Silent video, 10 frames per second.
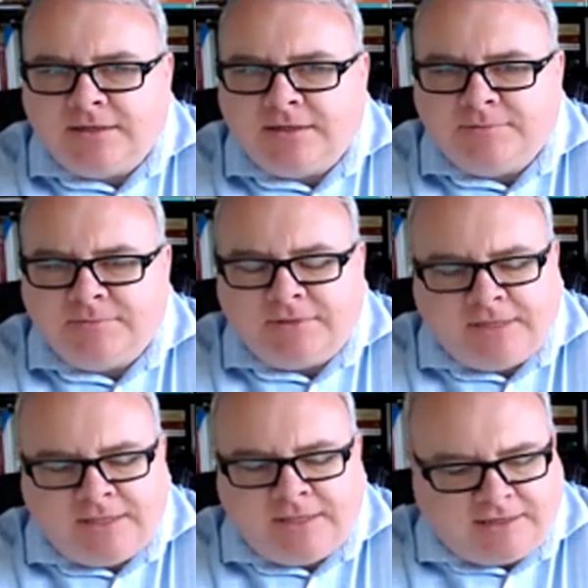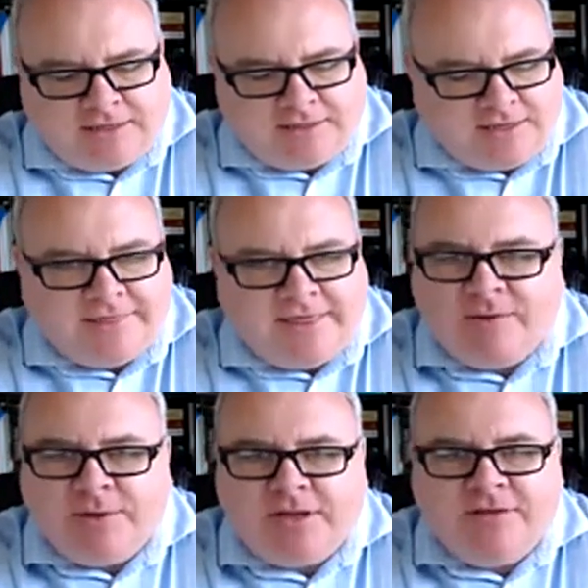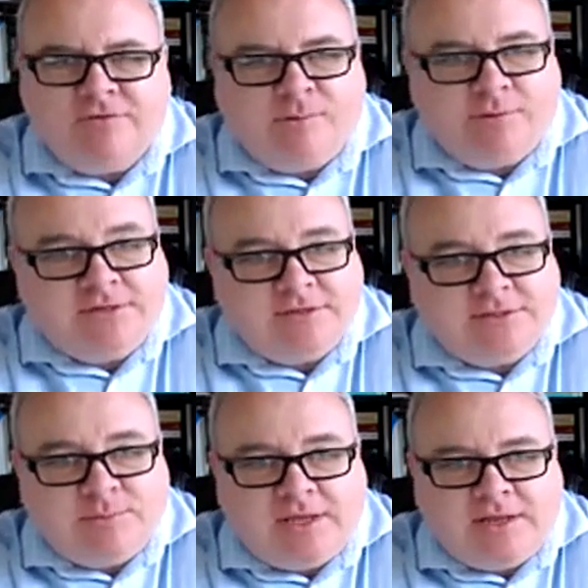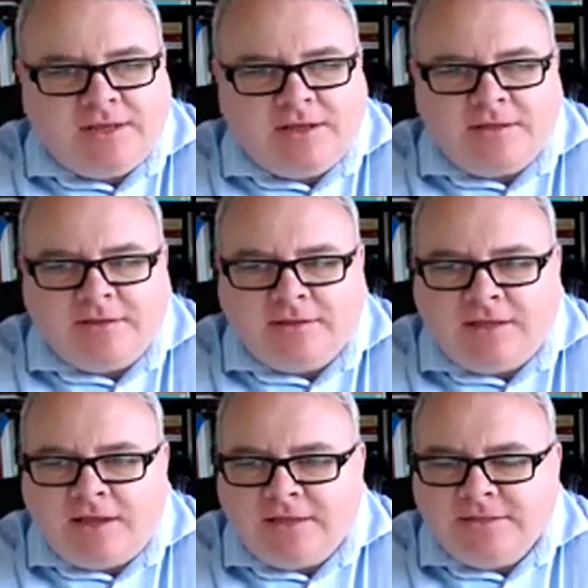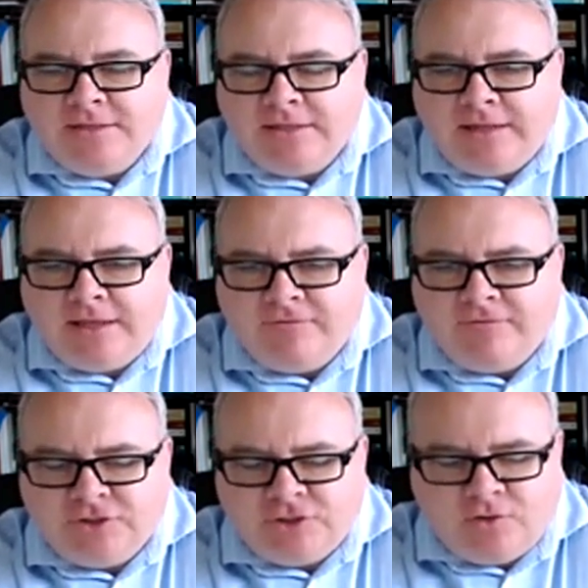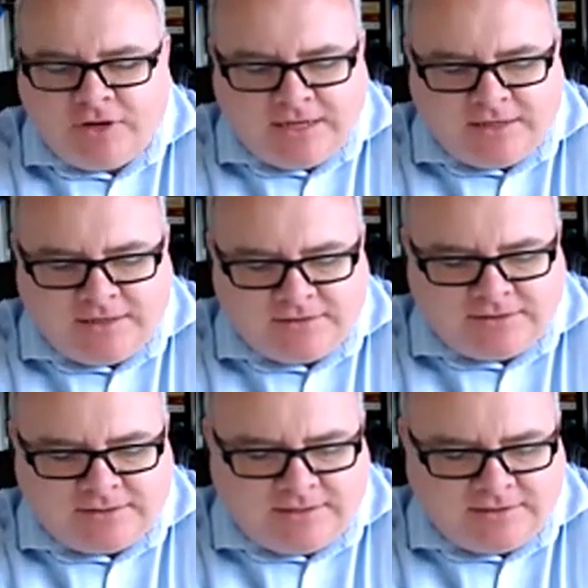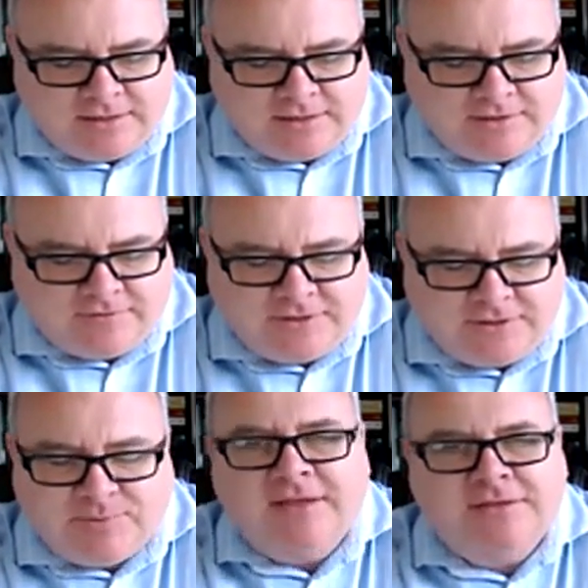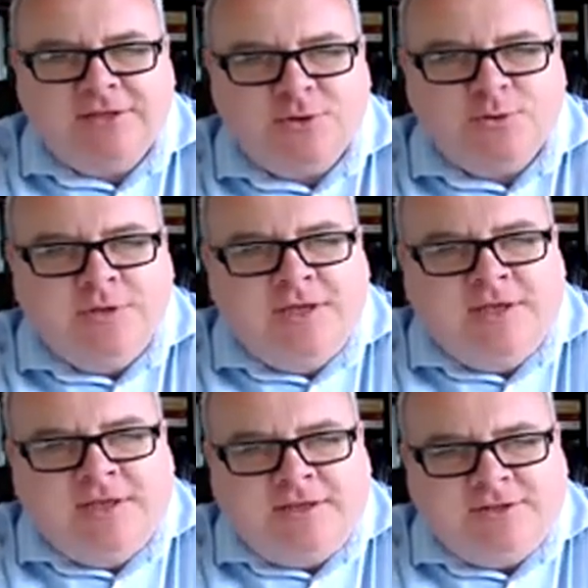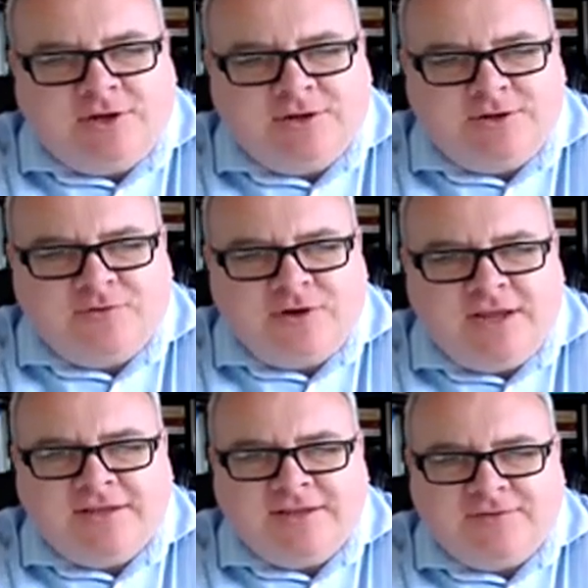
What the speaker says: And I'd like to thank everybody for participating online today, for joining us, and very special thanks to you, Dr.